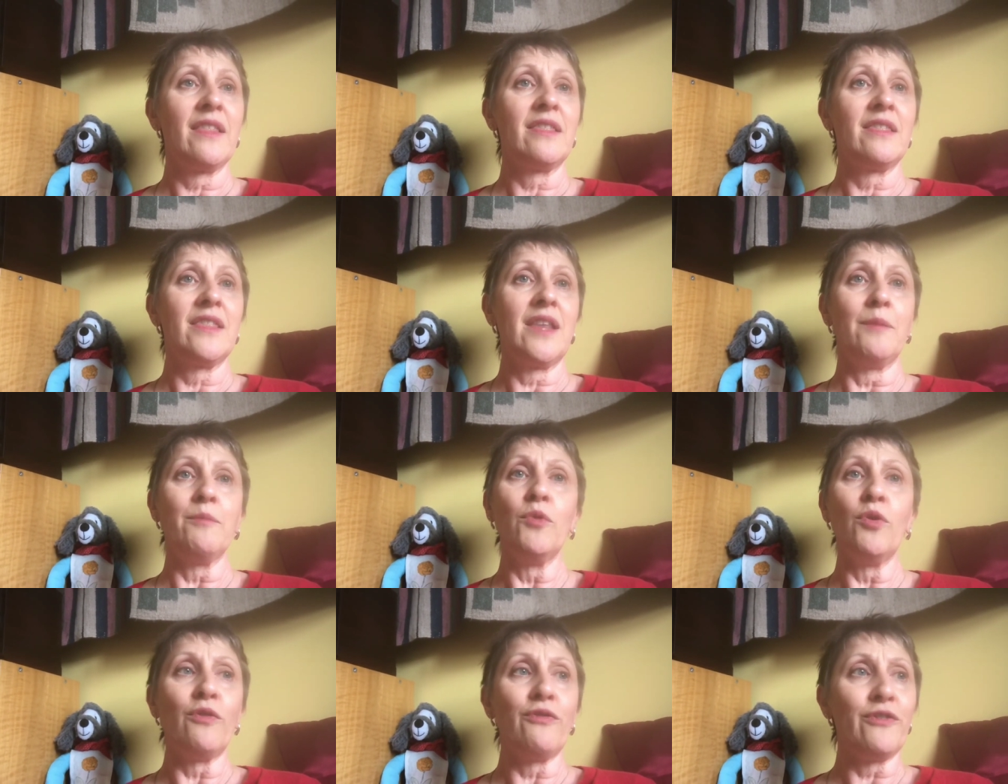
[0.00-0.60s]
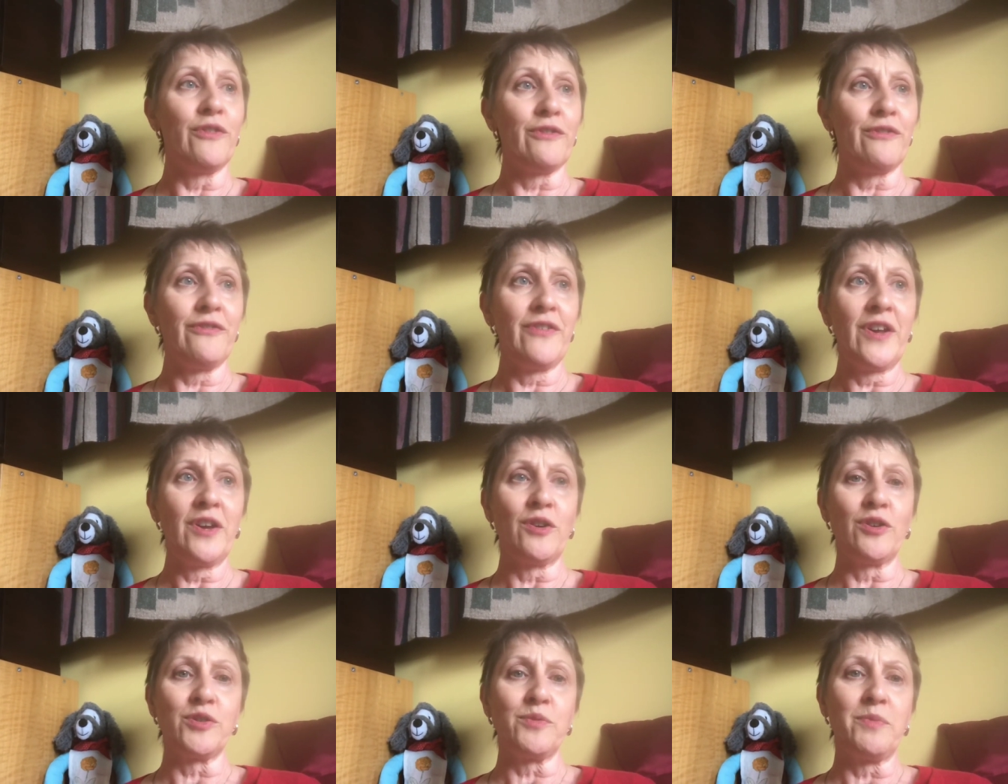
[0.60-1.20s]
They're more
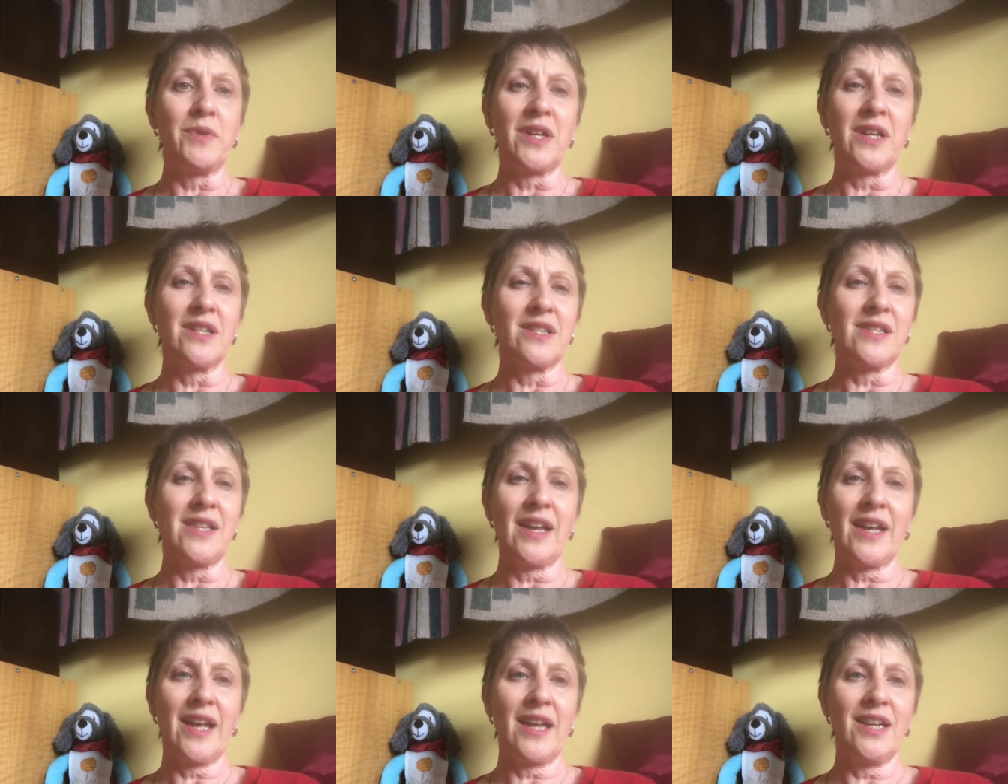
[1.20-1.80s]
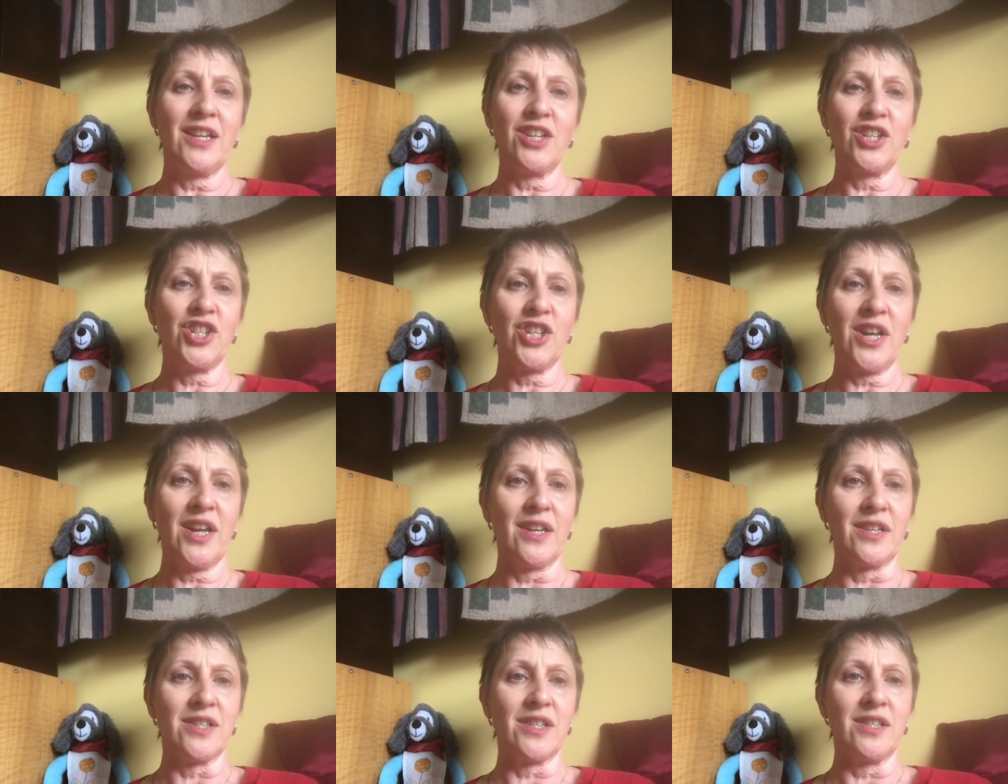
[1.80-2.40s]
fulfilled because they're getting a
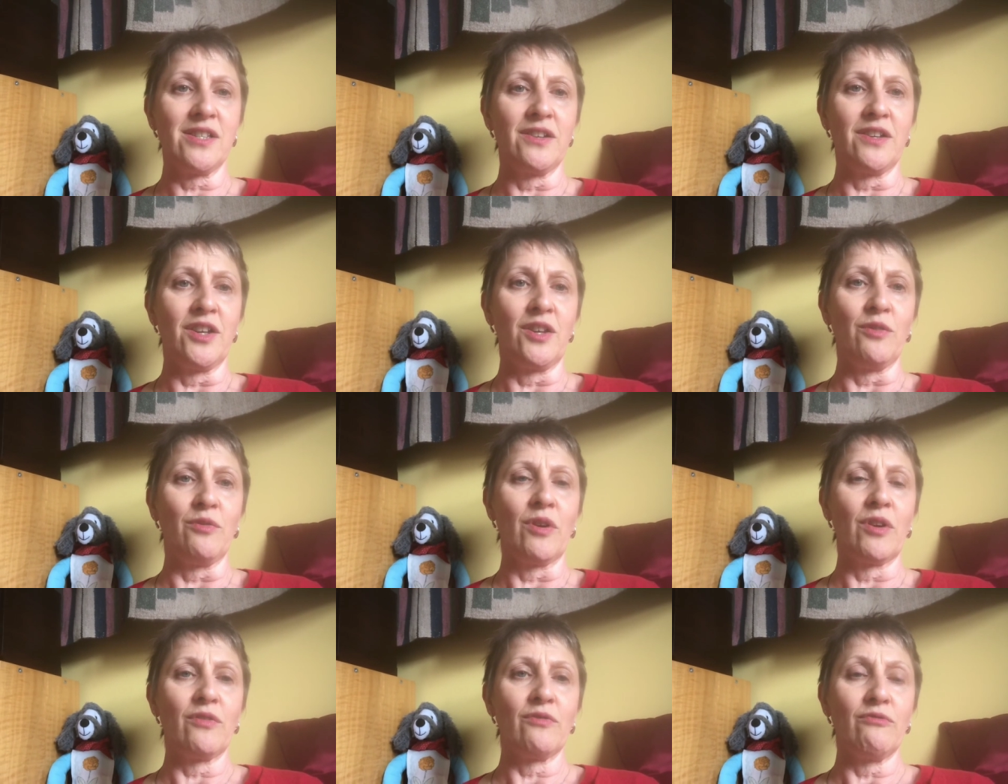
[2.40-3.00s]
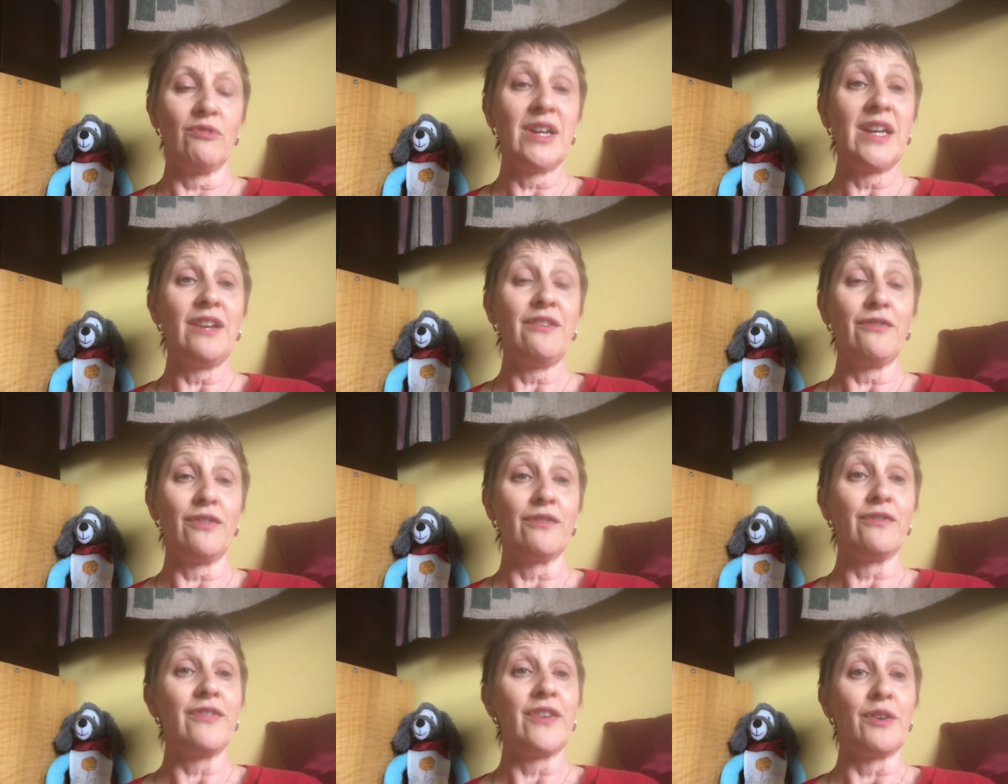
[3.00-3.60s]
chance to really
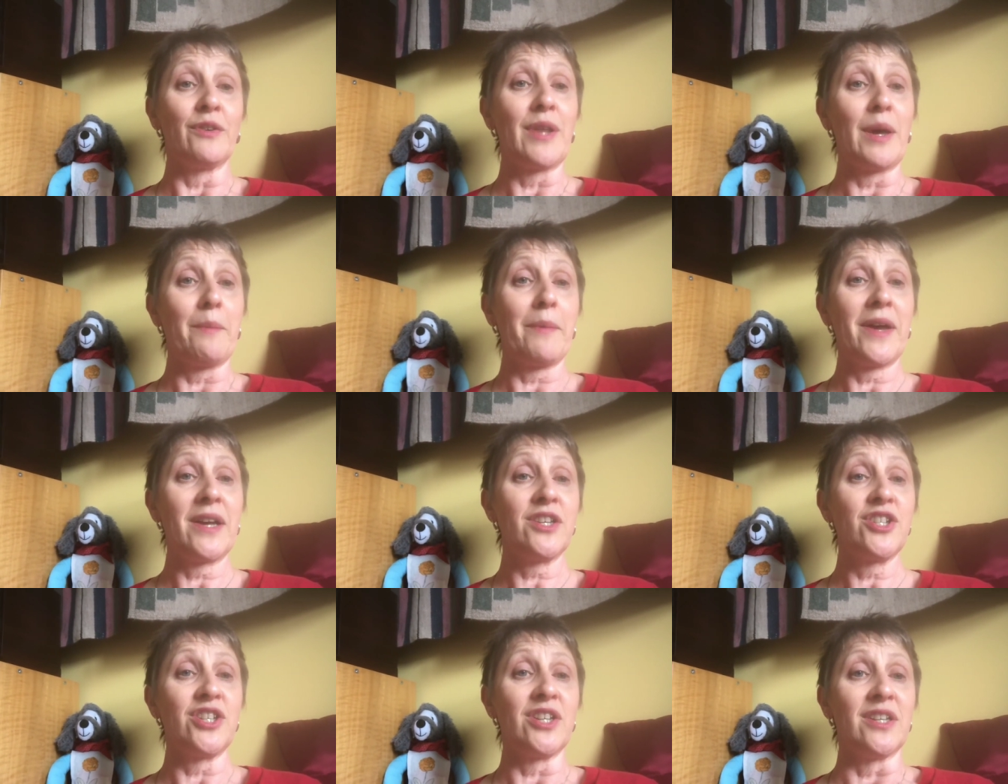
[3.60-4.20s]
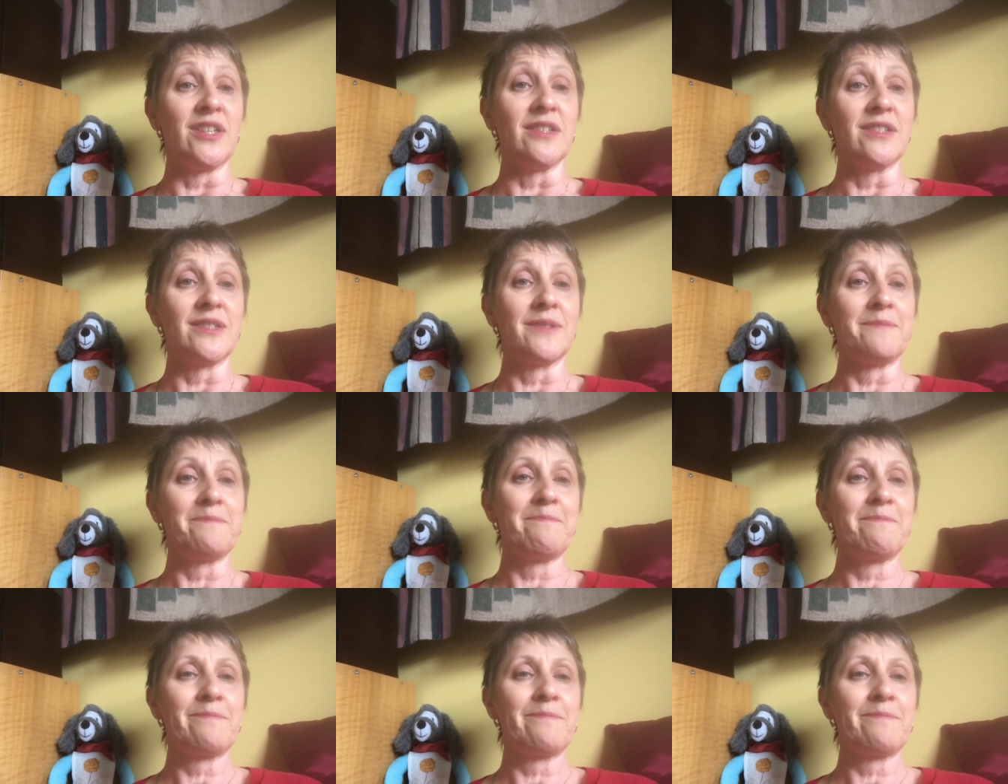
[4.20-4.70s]
fulfill their passions.